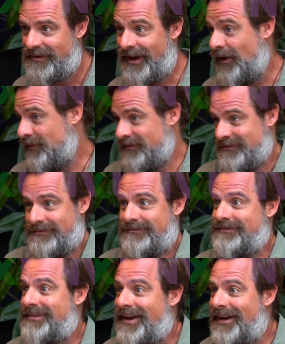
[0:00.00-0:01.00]
now,
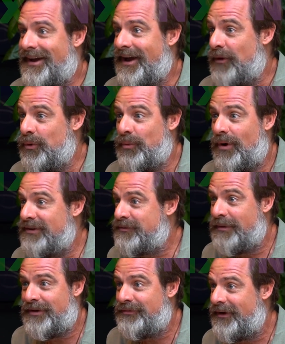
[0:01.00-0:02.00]
I wouldn't want to
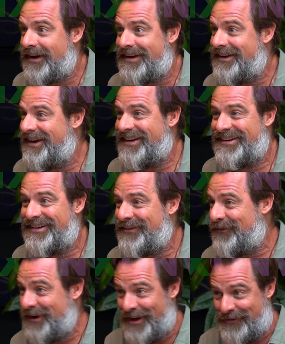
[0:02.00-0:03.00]
spend fucking
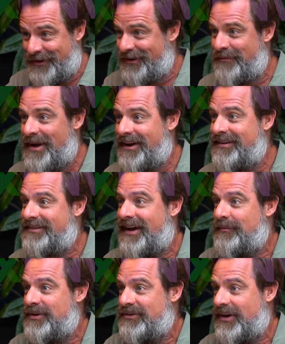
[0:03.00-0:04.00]
whatever amount of
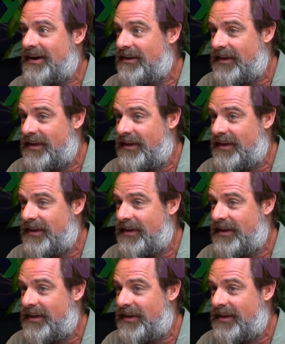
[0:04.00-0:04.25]
time in jail.